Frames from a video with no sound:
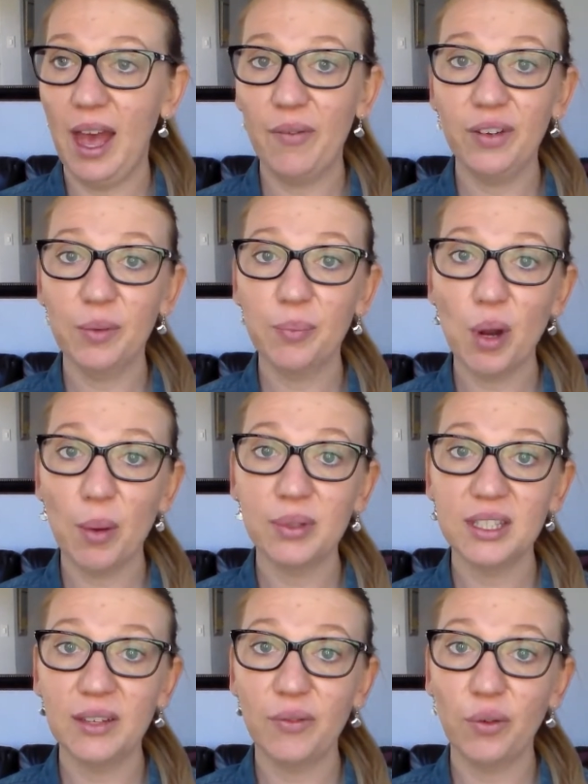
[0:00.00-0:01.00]
having a
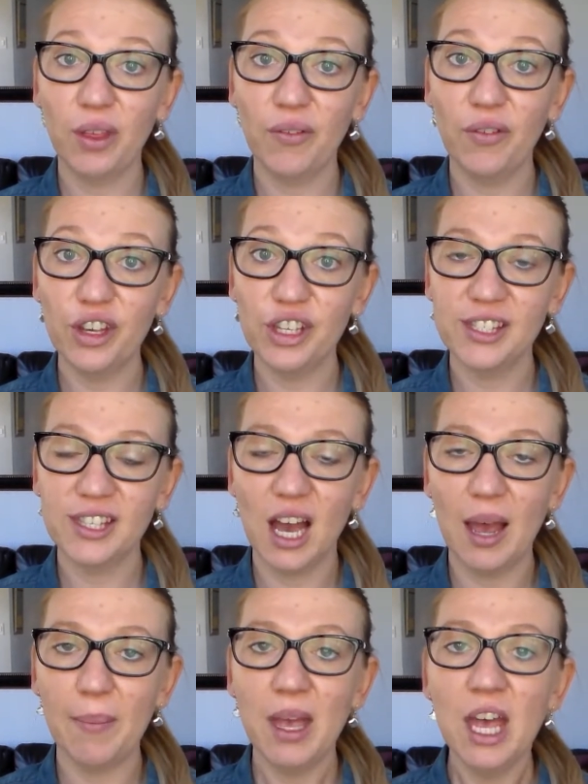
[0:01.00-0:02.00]
property for the first
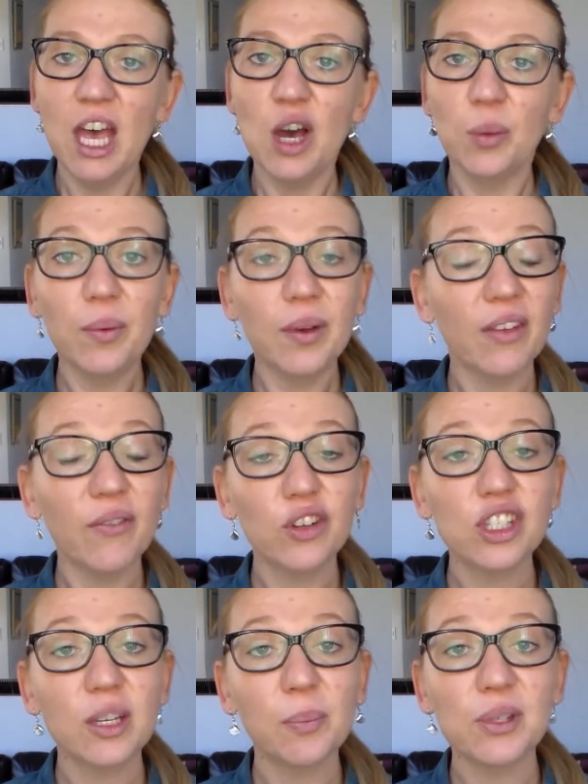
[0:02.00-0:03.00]
time, we were in the
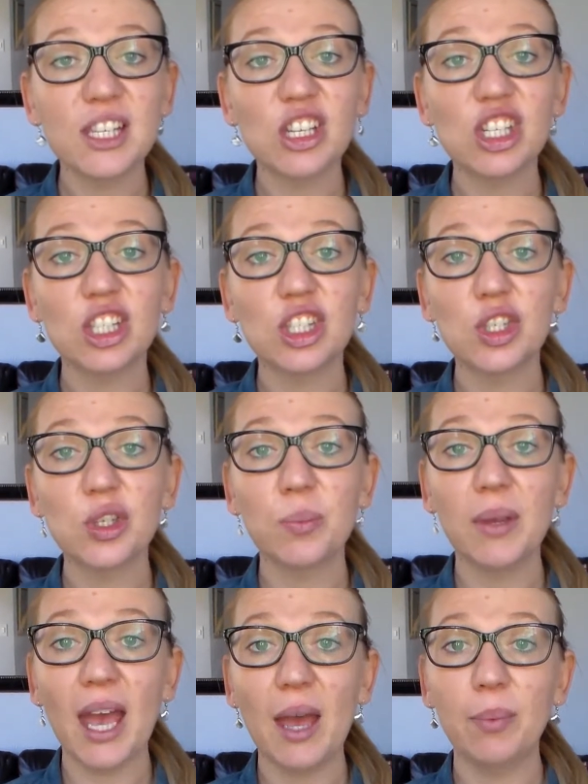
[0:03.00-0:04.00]
fortunate position to
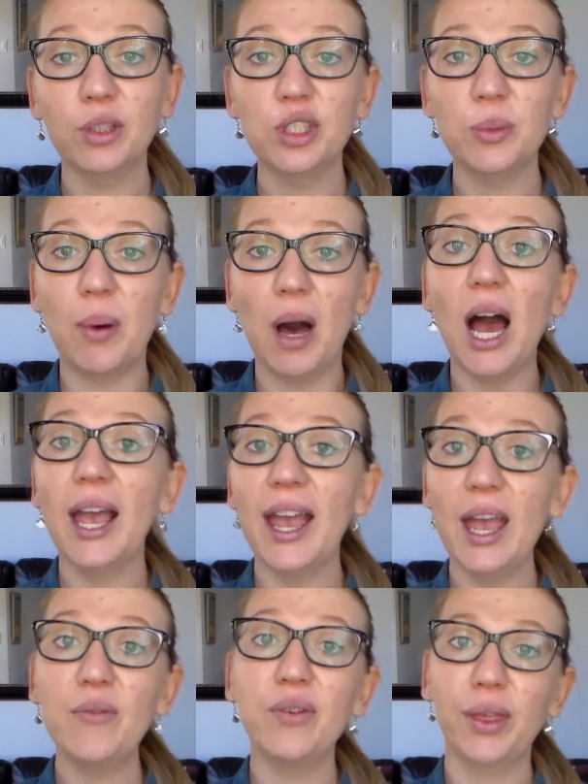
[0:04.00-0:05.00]
able to buy
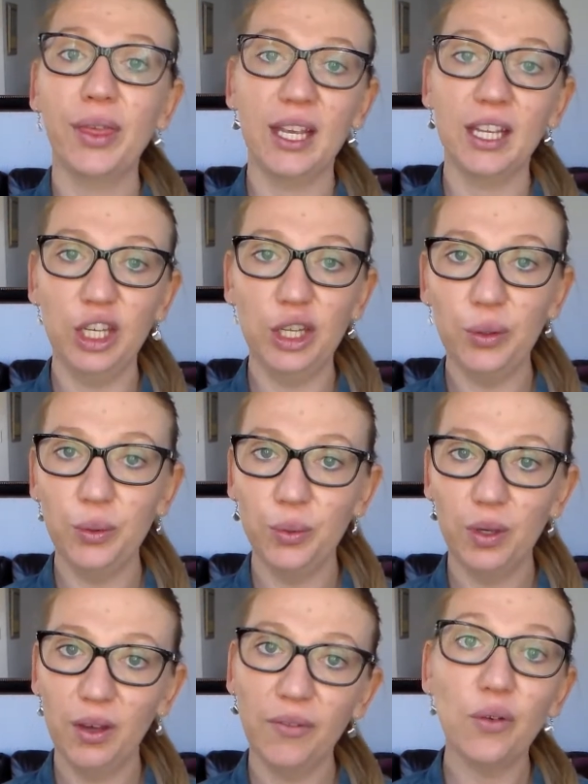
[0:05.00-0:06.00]
everything
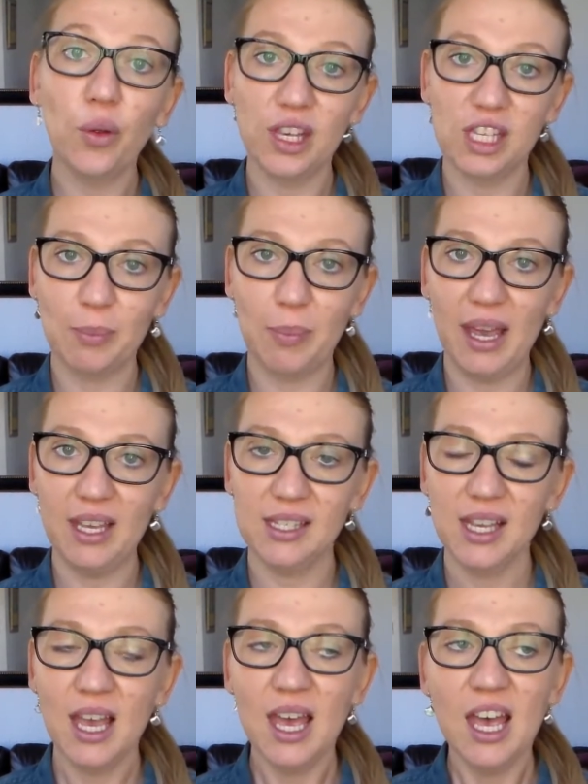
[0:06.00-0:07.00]
new for the
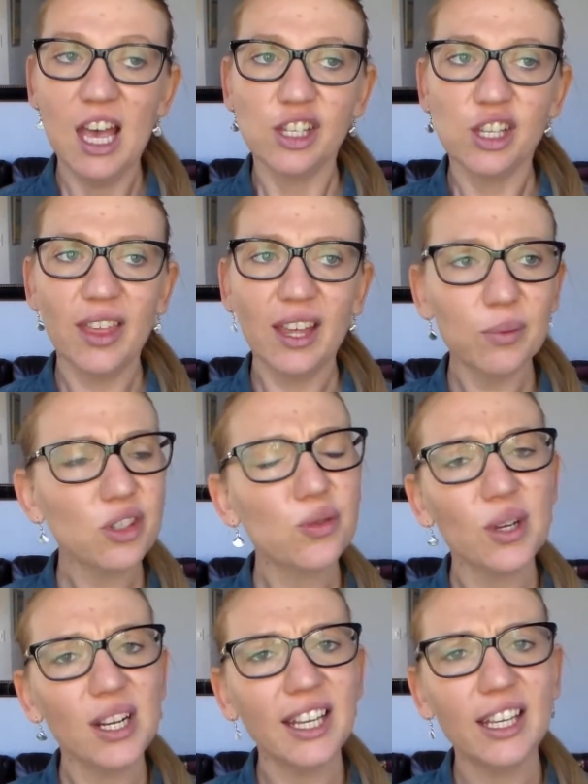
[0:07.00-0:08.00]
space. So that
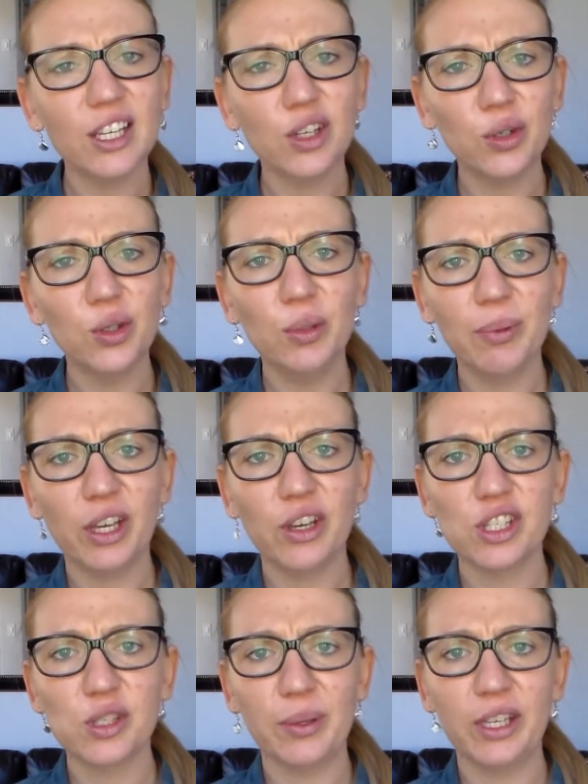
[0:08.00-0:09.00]
was really cool
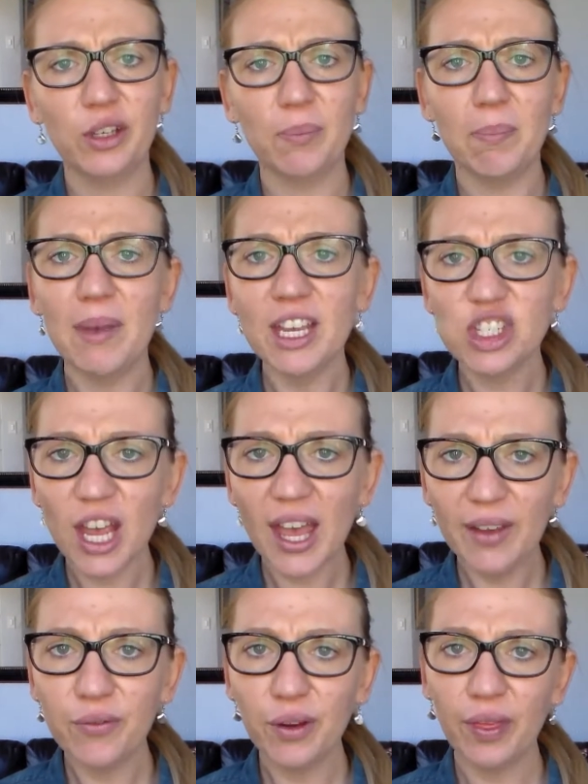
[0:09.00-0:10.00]
because we could measure
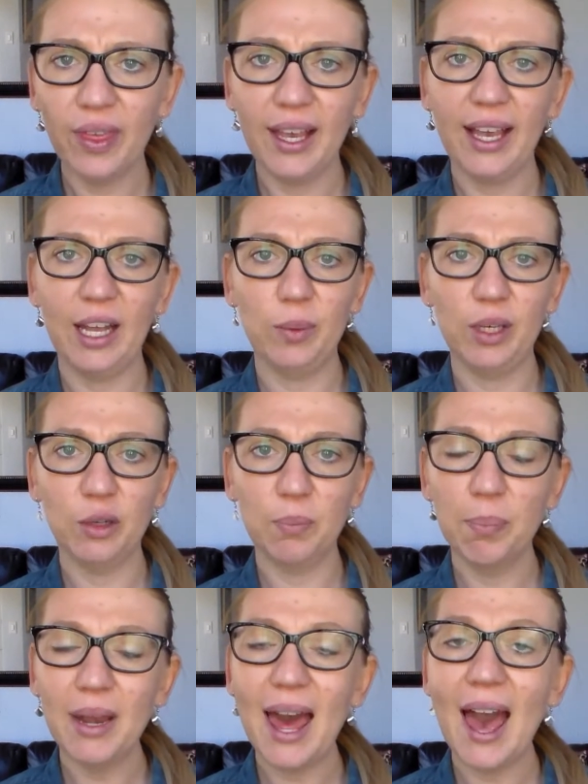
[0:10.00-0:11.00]
everything and we
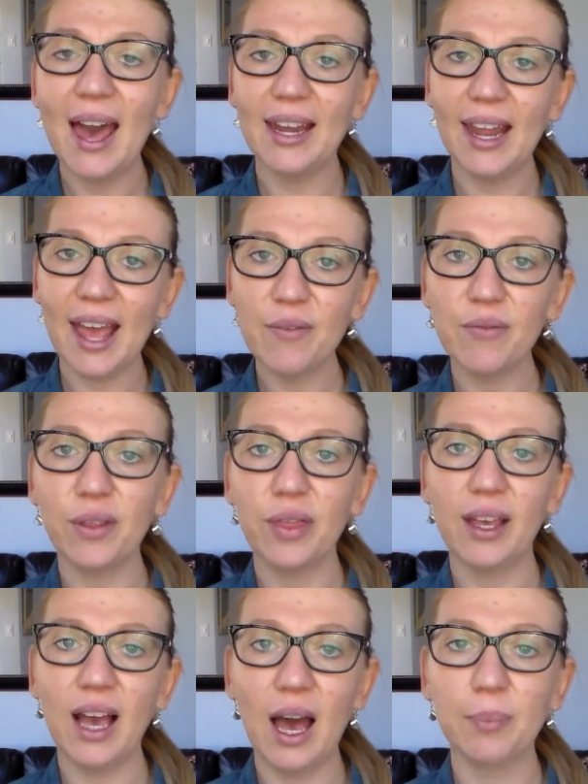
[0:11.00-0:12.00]
could plan
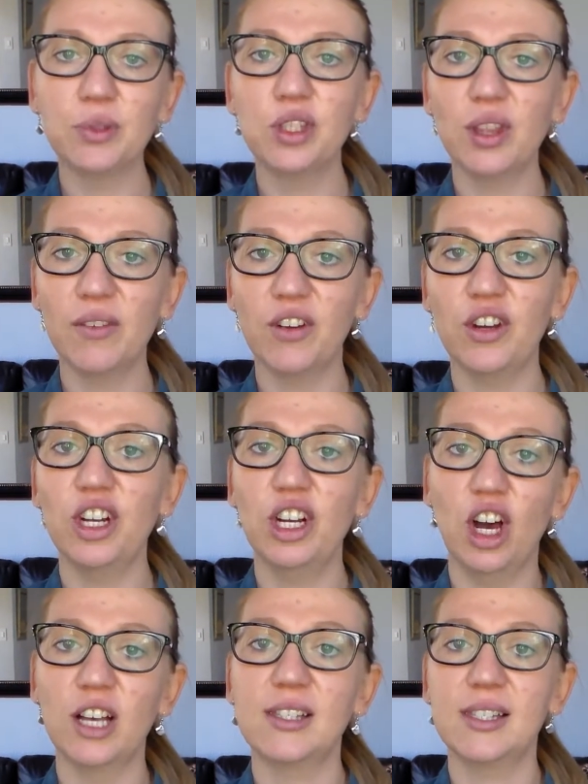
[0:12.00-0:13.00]
everything up to the very
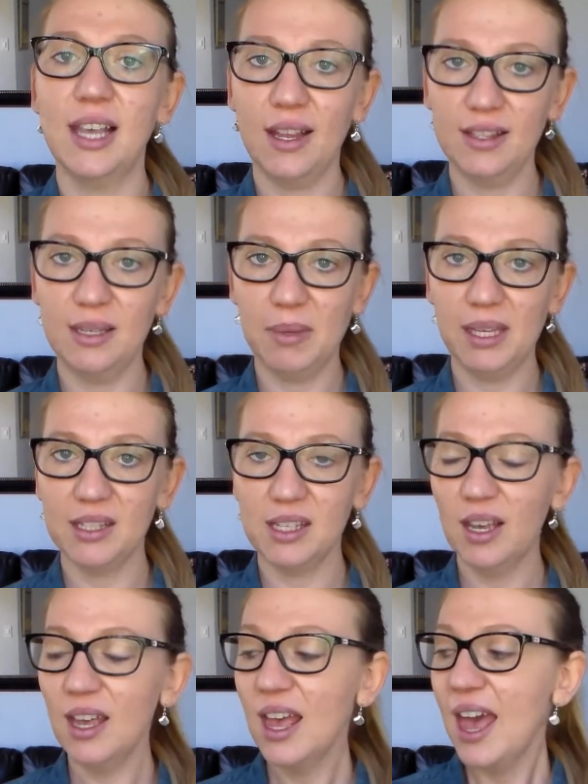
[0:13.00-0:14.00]
last
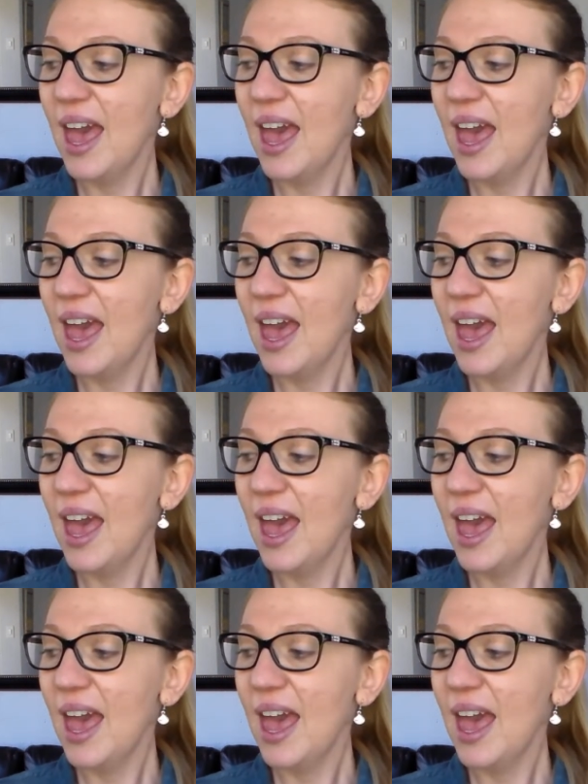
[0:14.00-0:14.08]
centimeter,